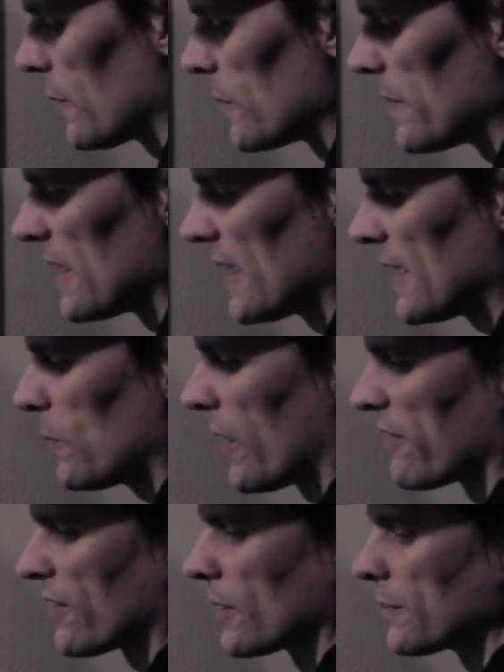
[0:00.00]
would be
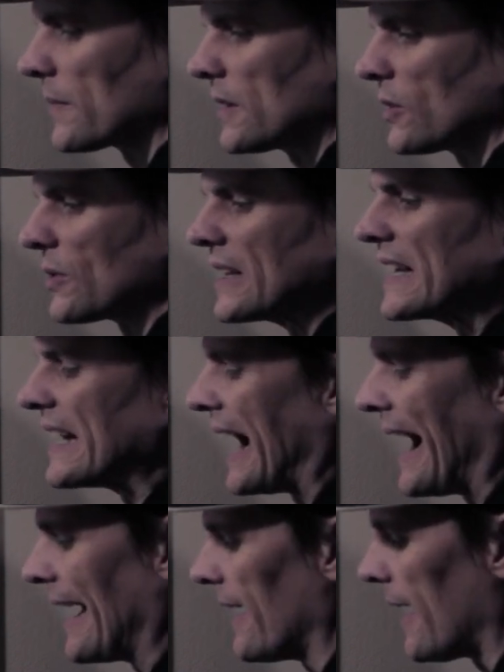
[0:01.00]
anywhere from, knee
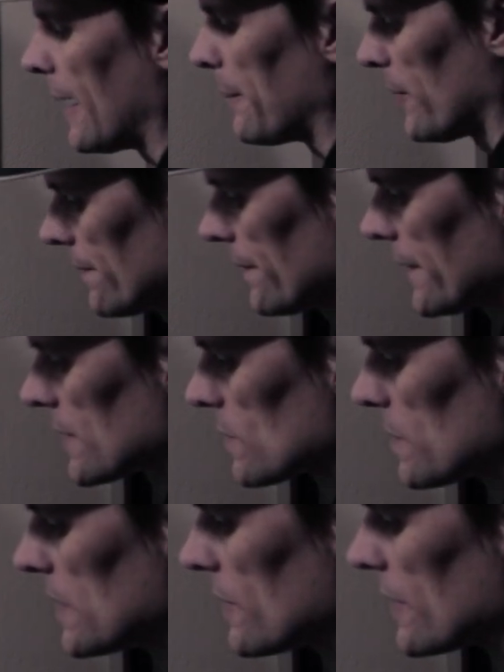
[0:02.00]
high up. This
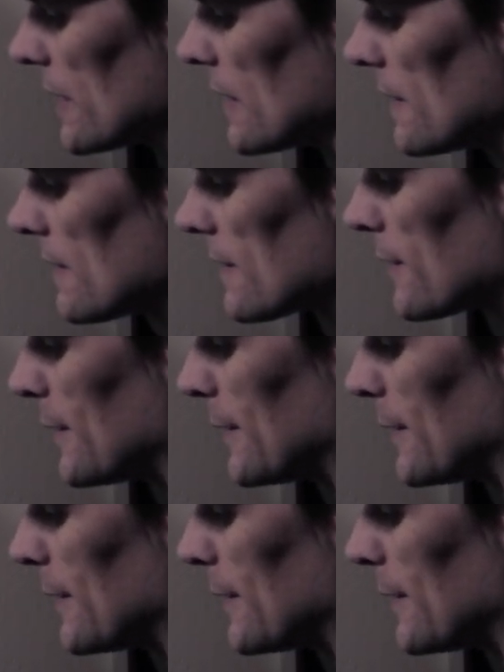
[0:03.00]
would be their knees.